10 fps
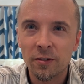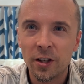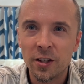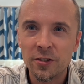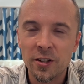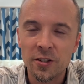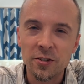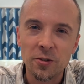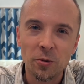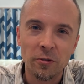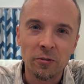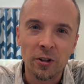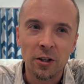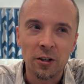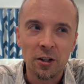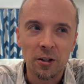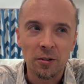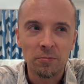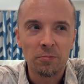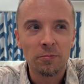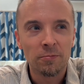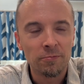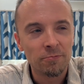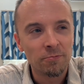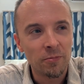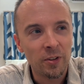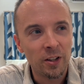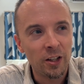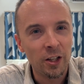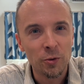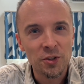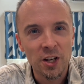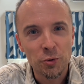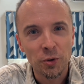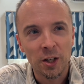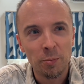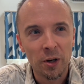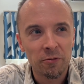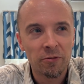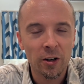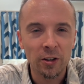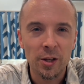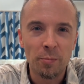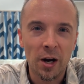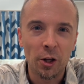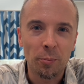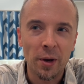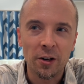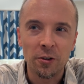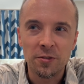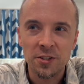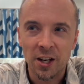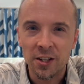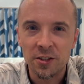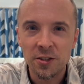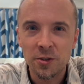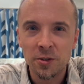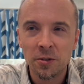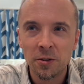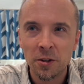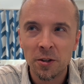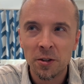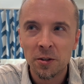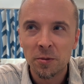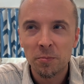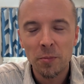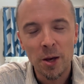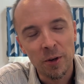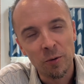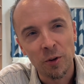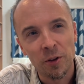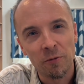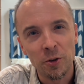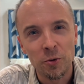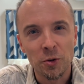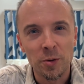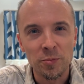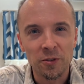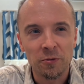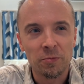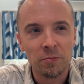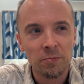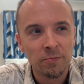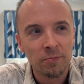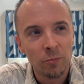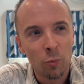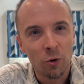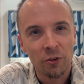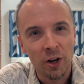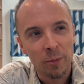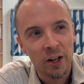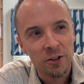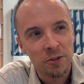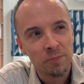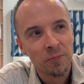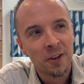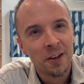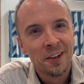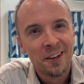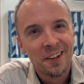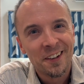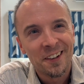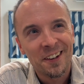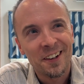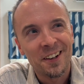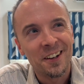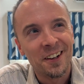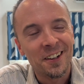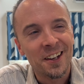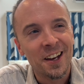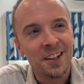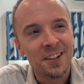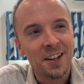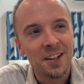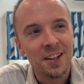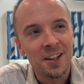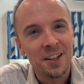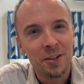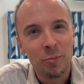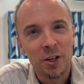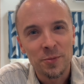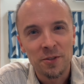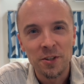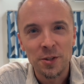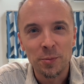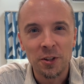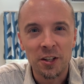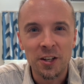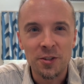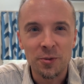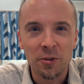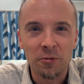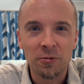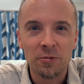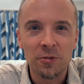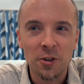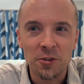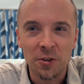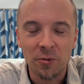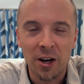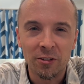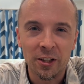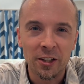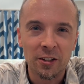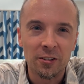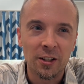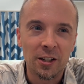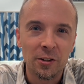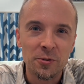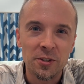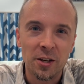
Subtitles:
this sort of a egocentric but fairly mild-mannered scientist, maybe with a few dreams of world domination. And then he becomes invisible and he sort of starts unraveling and losing